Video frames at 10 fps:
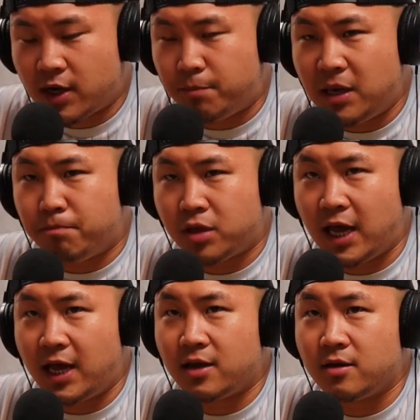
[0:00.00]
going to be
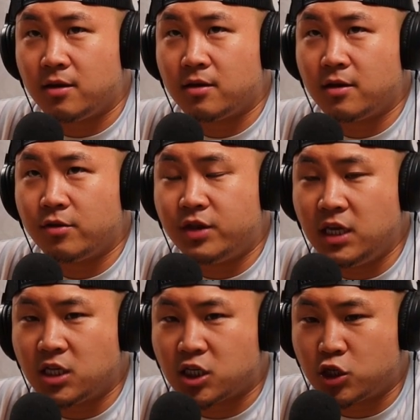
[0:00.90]
playing
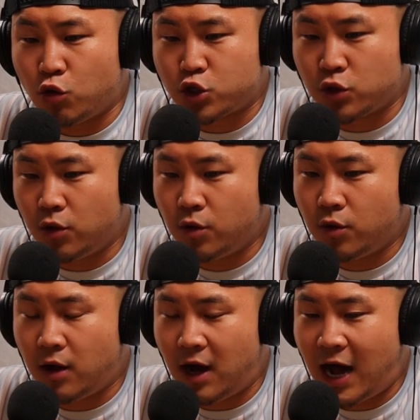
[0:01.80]
the
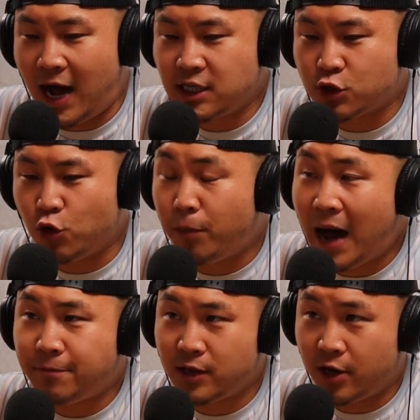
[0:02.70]
social high school
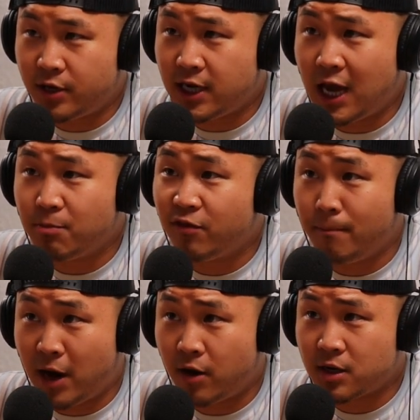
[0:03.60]
popularity game of
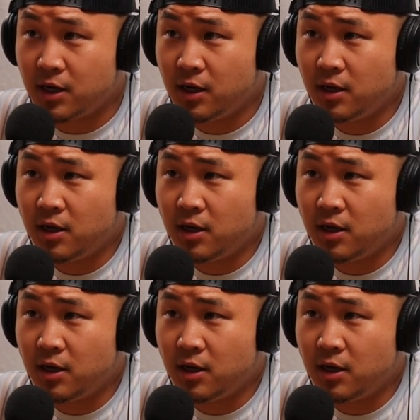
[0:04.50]
America.